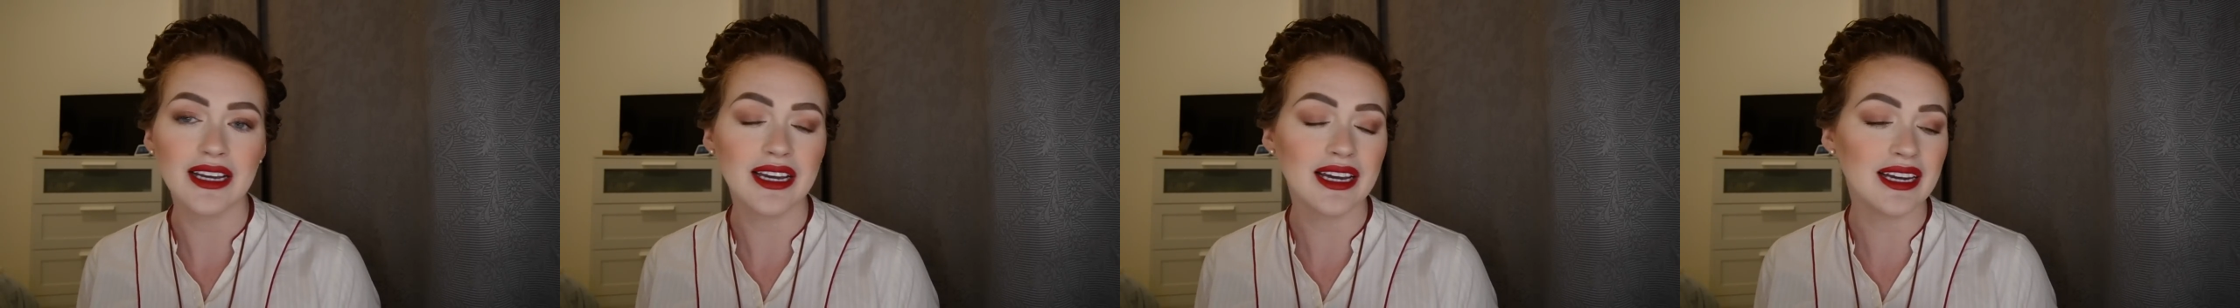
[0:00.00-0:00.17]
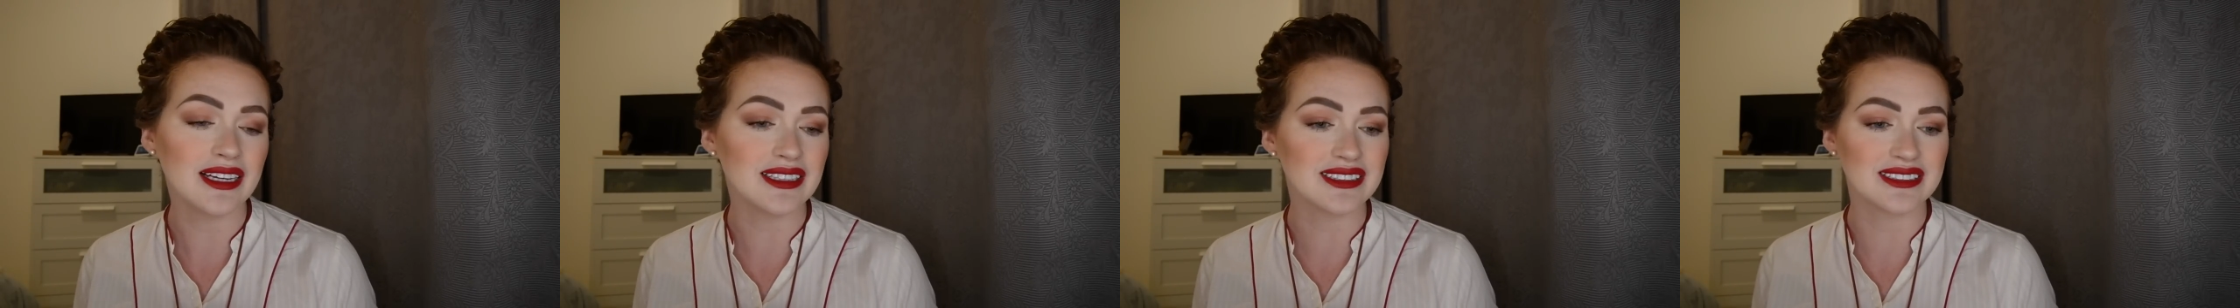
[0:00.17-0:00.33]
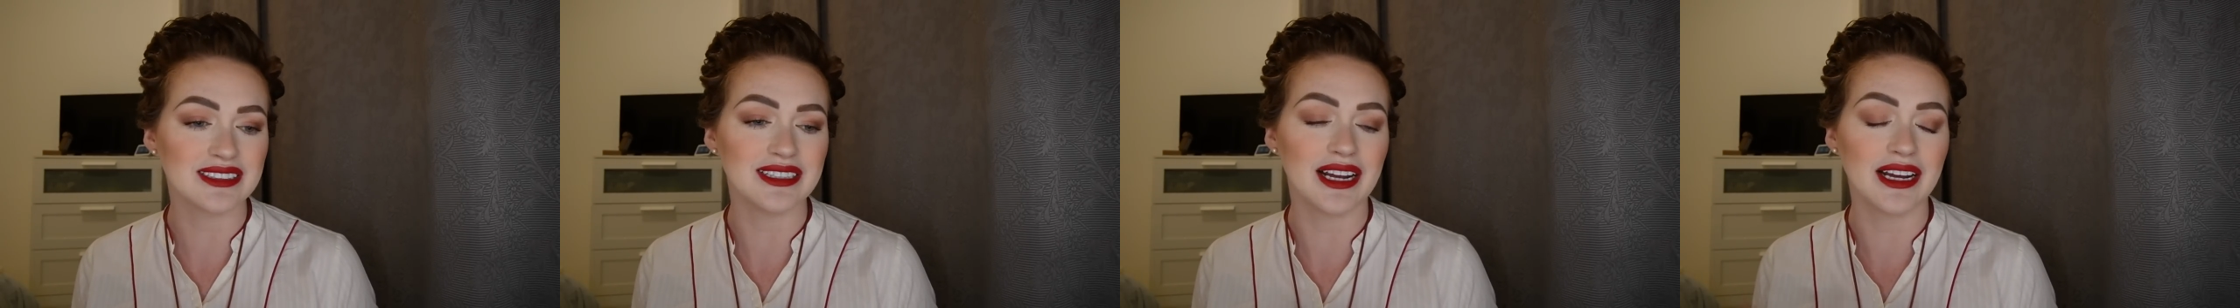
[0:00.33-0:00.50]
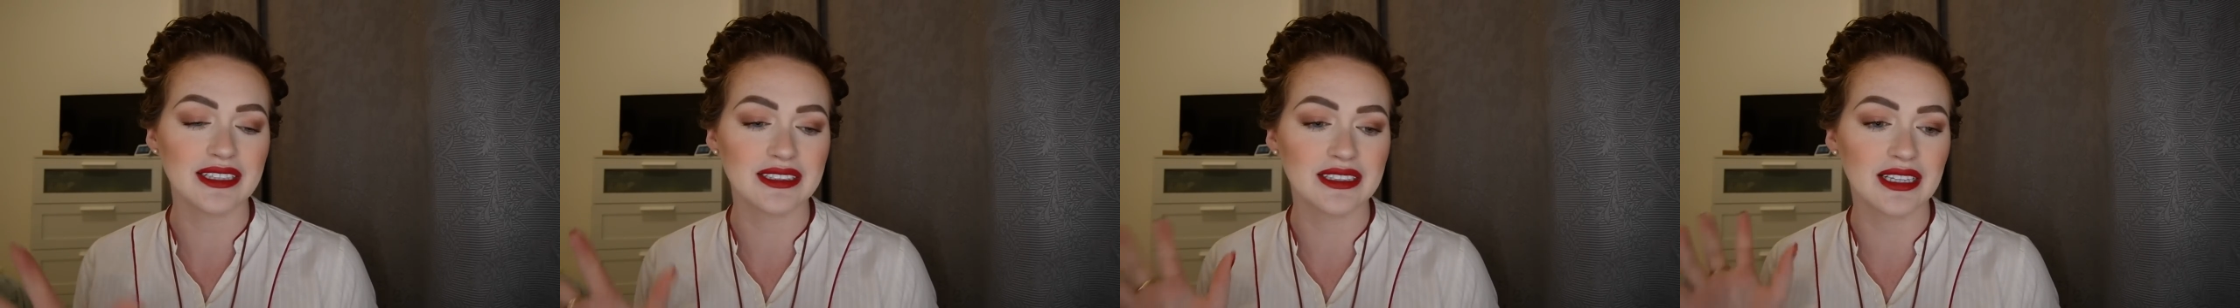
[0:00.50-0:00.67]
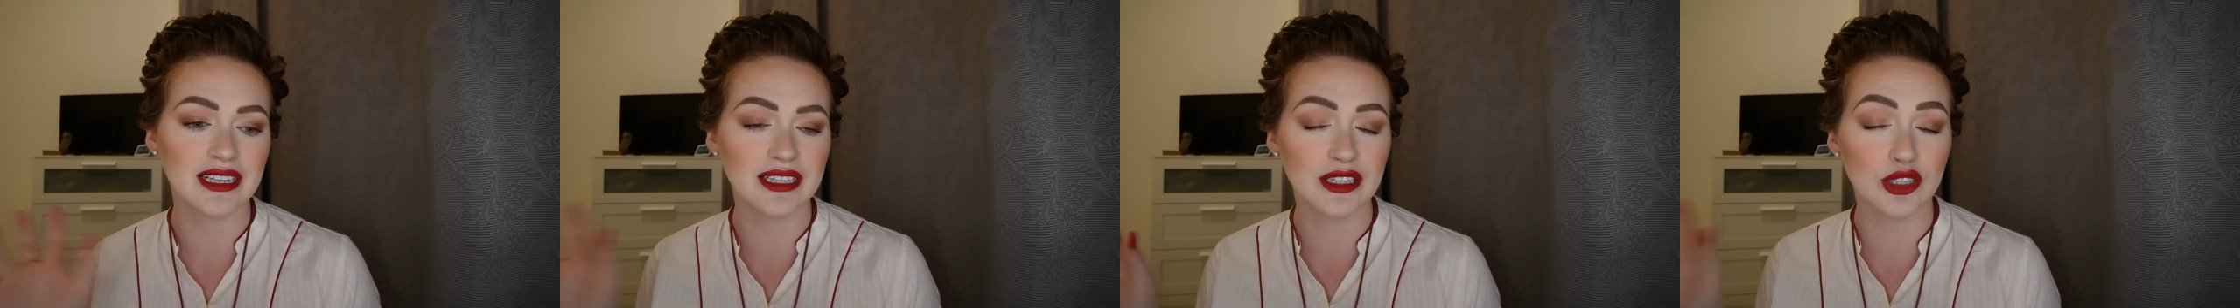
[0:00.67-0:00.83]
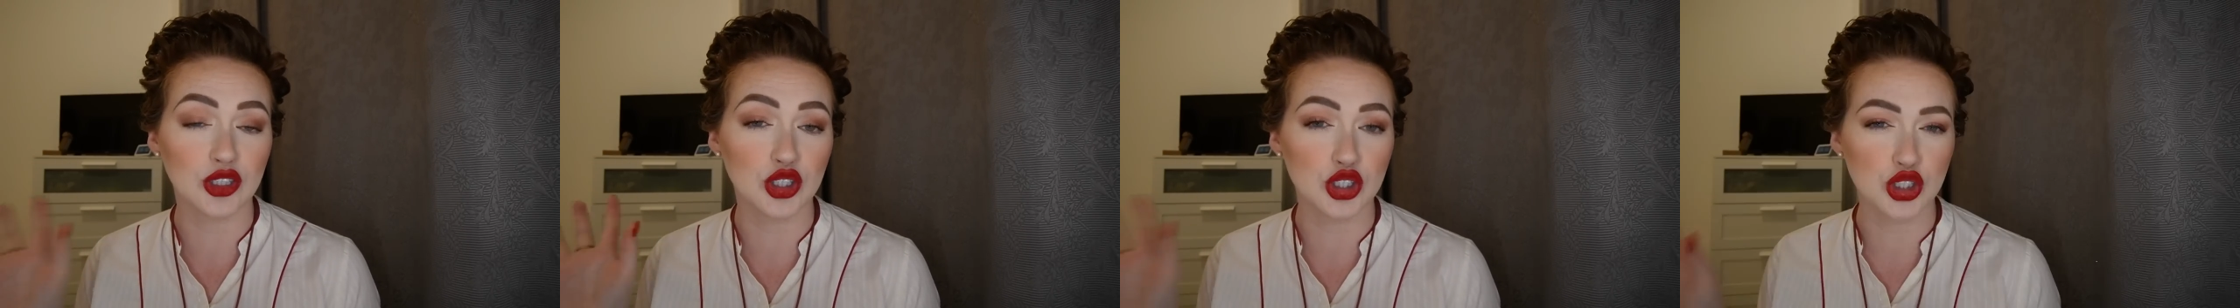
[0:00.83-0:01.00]
it's next to
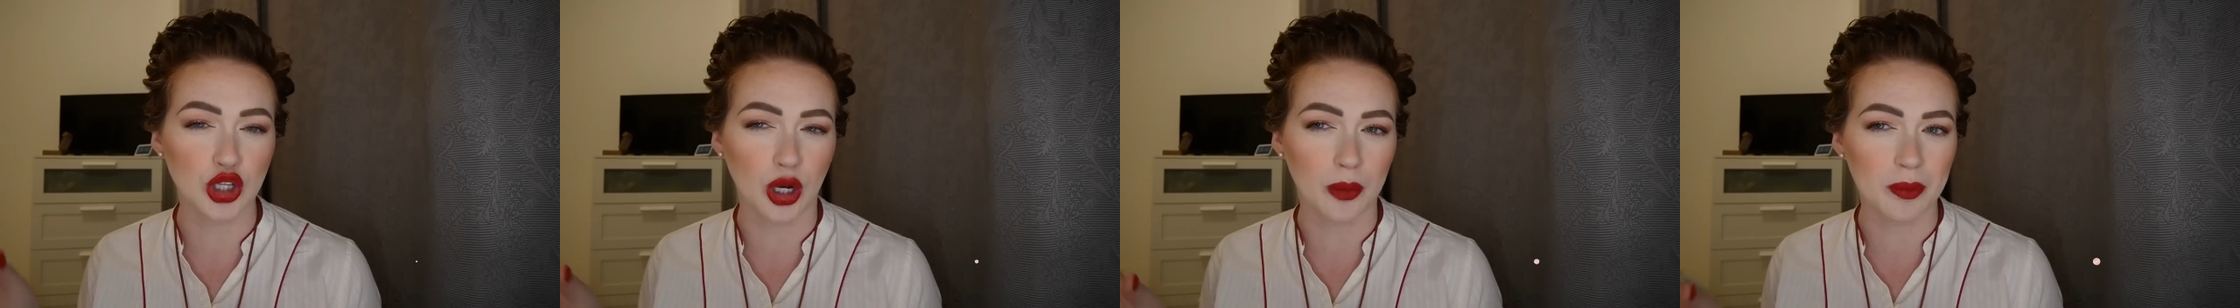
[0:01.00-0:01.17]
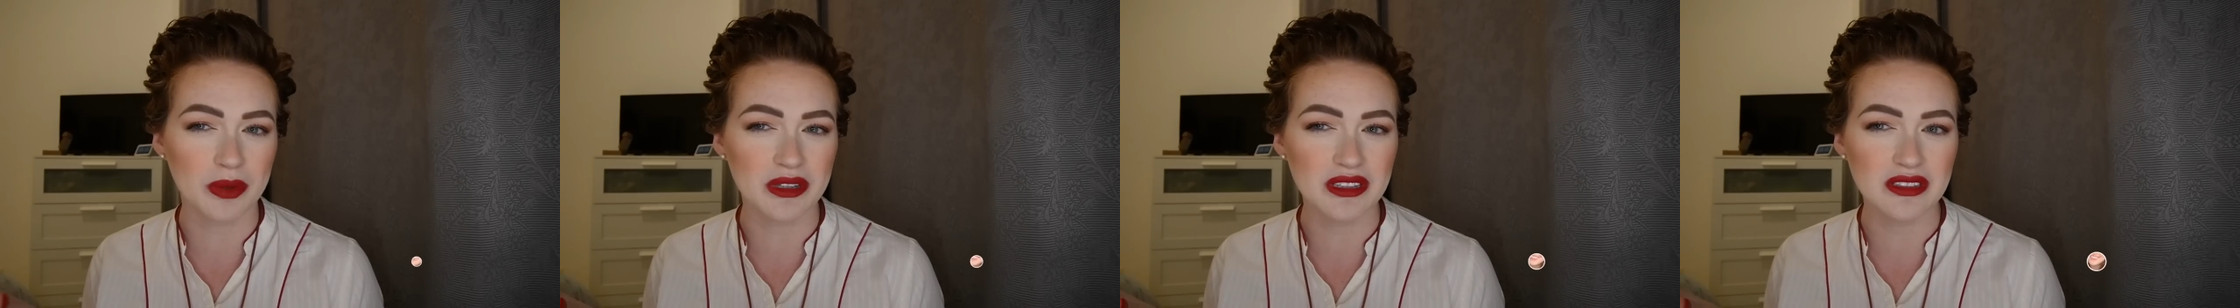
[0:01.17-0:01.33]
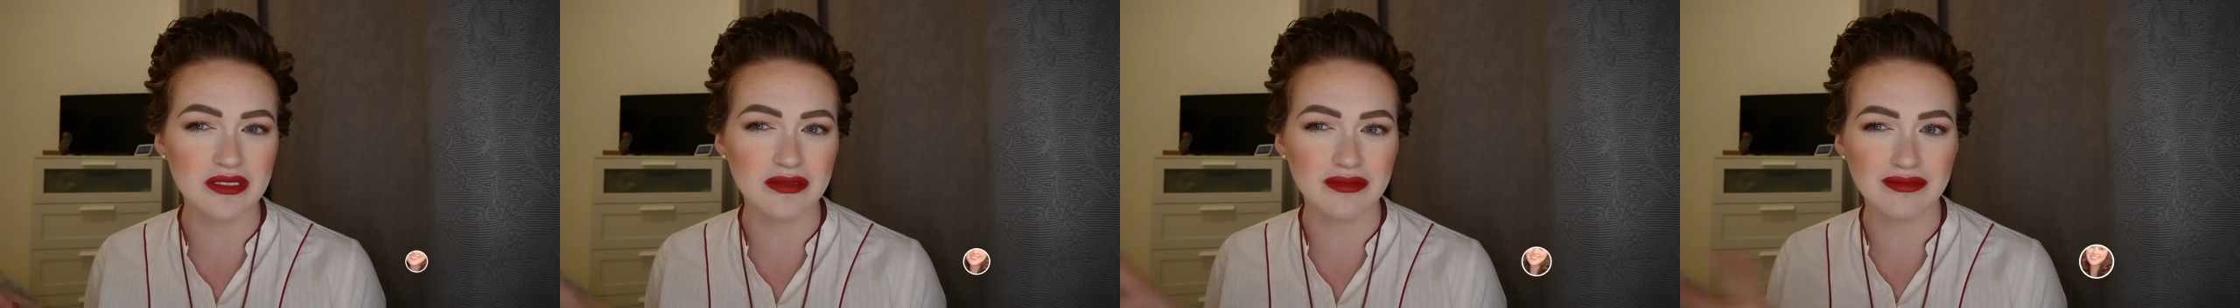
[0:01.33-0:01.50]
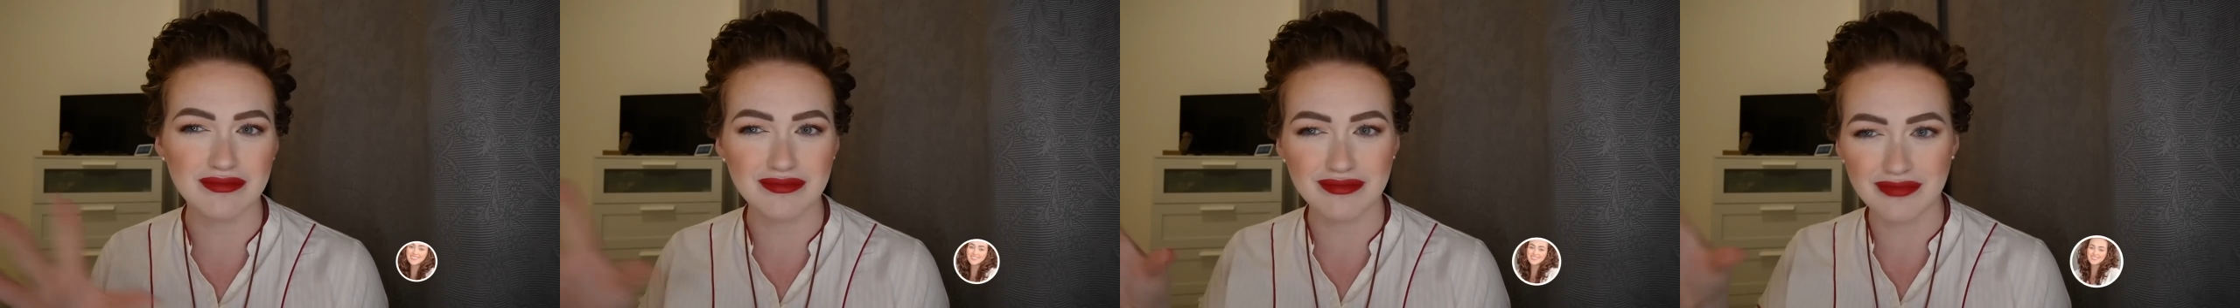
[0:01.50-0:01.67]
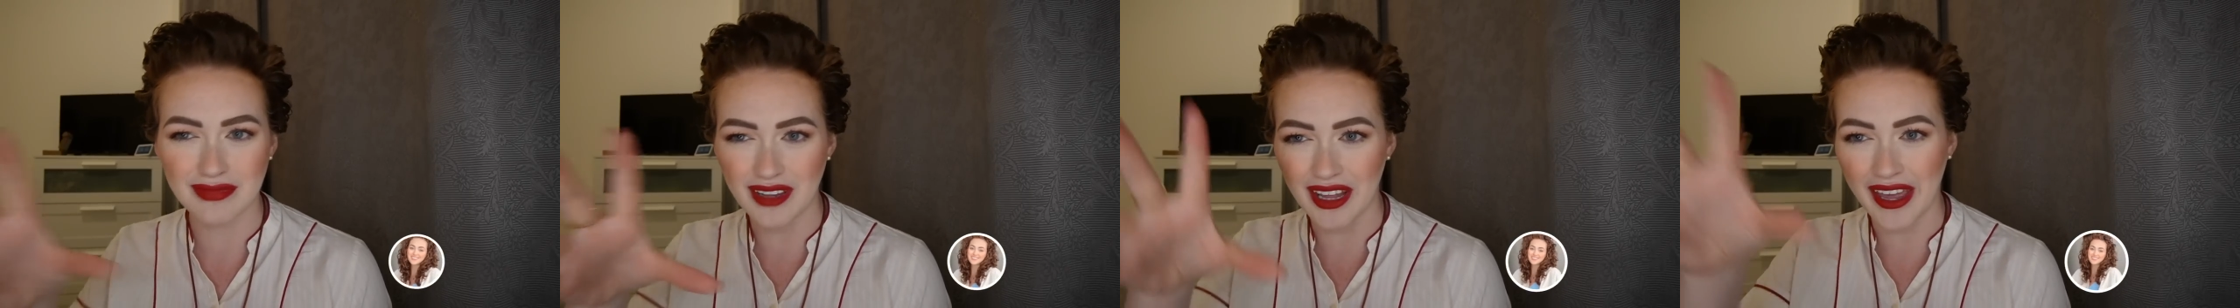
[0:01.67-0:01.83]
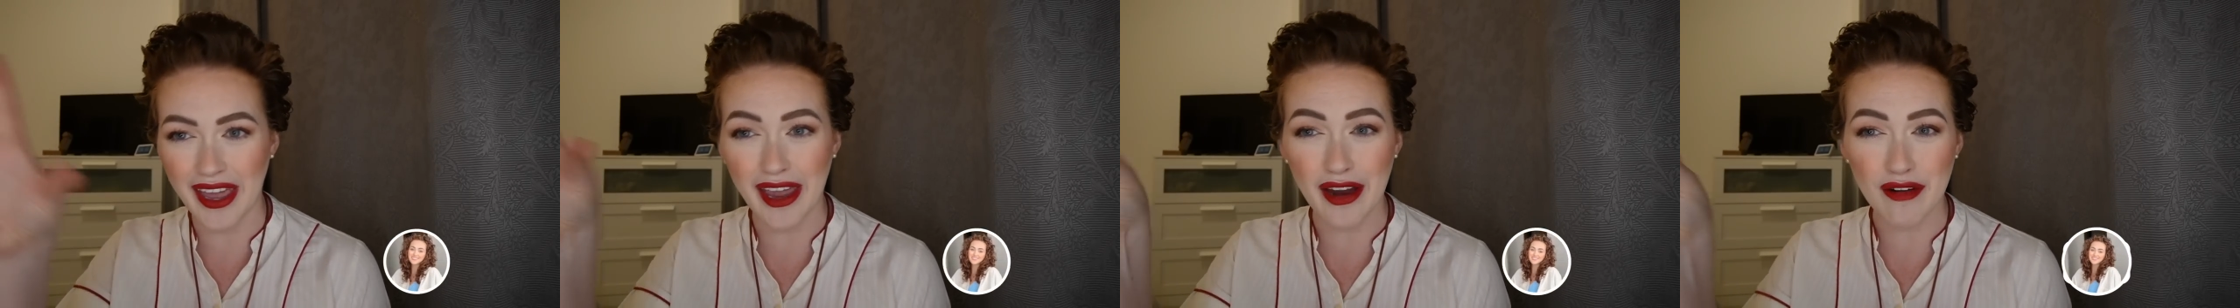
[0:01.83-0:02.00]
a shopping
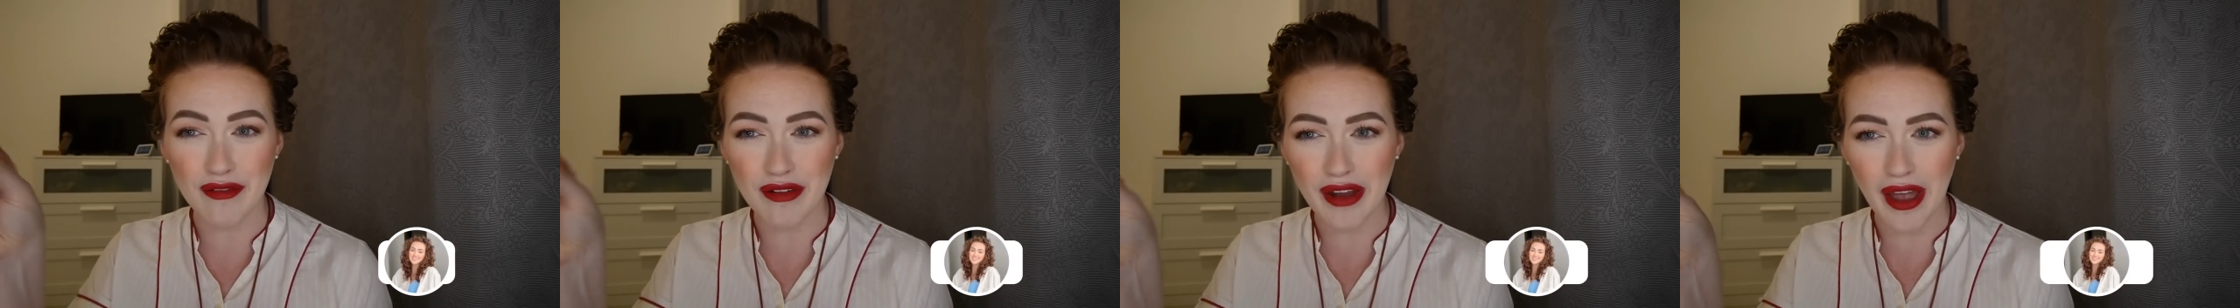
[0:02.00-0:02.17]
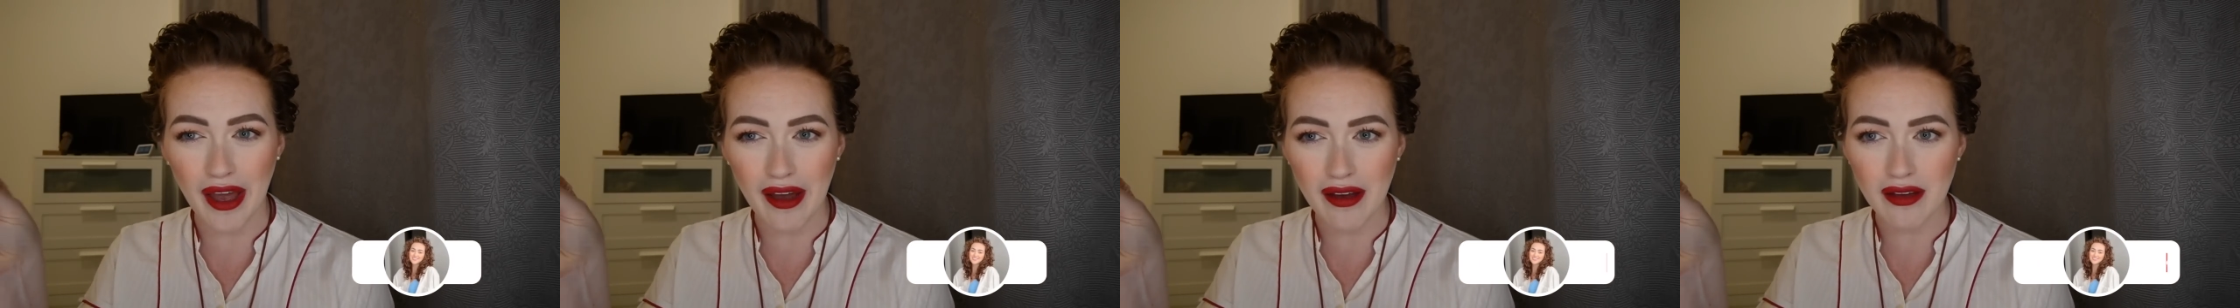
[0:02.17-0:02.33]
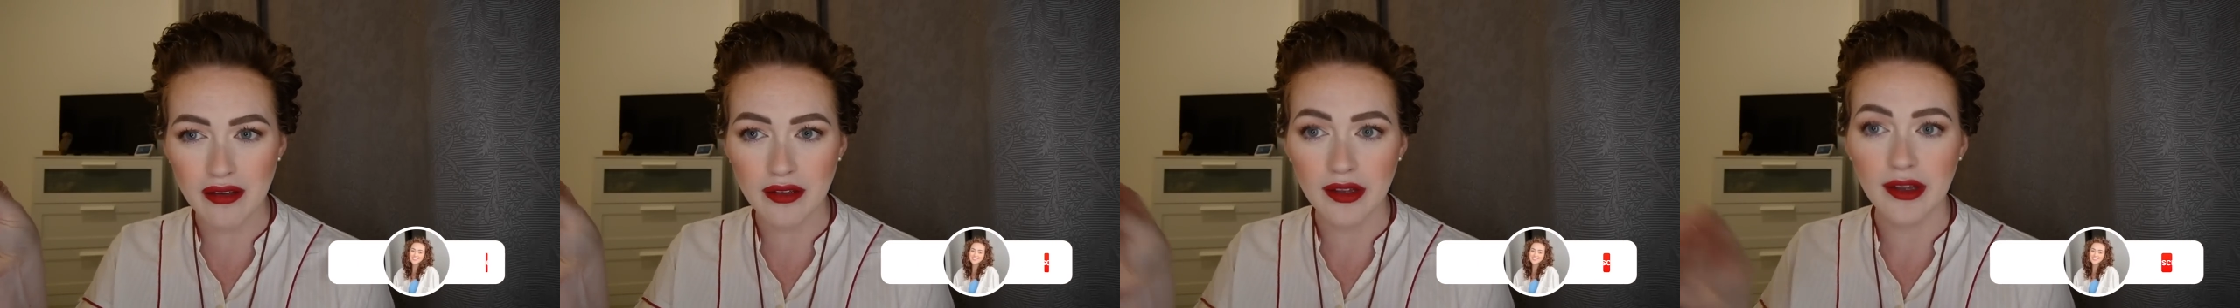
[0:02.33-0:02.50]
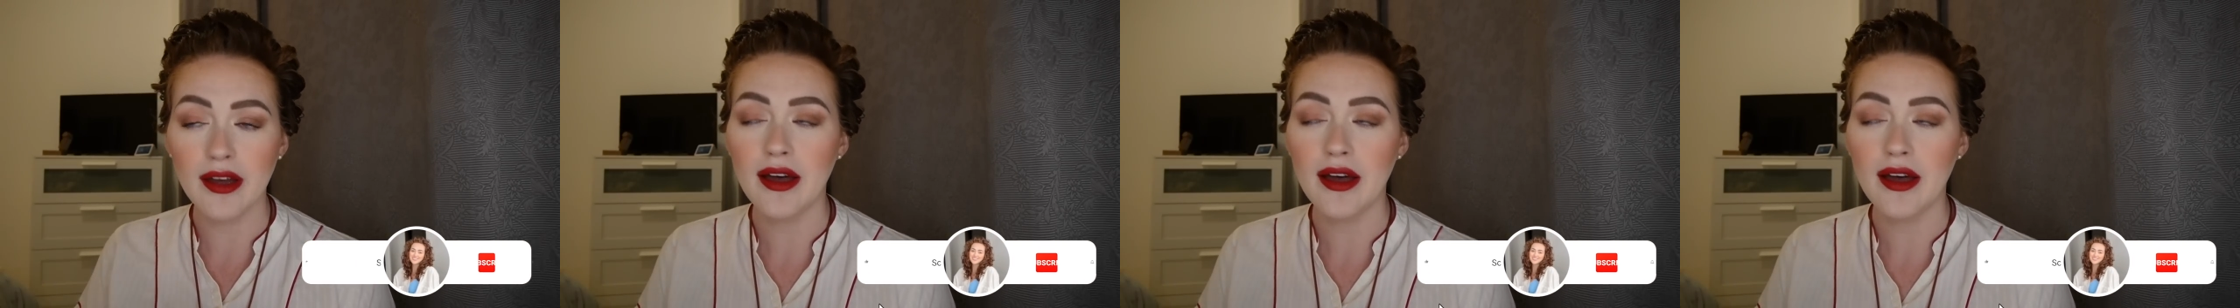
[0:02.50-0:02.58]
area